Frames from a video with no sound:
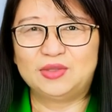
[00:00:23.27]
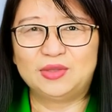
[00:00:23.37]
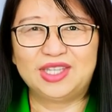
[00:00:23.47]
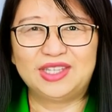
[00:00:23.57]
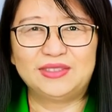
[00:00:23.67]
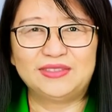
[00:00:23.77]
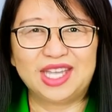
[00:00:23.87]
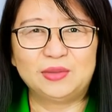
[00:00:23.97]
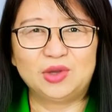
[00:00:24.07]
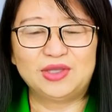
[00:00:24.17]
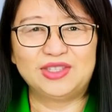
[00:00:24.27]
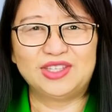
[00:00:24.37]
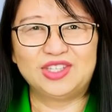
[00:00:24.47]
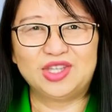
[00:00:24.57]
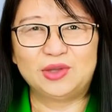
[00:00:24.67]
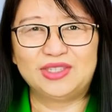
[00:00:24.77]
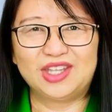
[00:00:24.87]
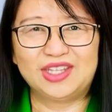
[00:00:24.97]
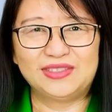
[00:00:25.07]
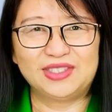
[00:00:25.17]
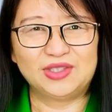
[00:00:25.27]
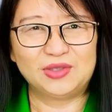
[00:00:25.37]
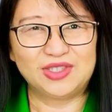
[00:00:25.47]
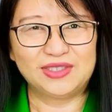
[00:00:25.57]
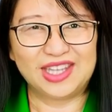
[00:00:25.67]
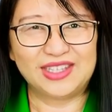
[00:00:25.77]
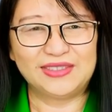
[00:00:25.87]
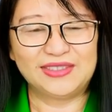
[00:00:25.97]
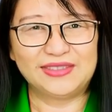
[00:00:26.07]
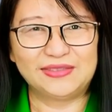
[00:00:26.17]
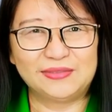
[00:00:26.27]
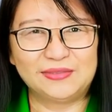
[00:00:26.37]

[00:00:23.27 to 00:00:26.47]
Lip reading: 3. Name one thing the U.S. Constitution does.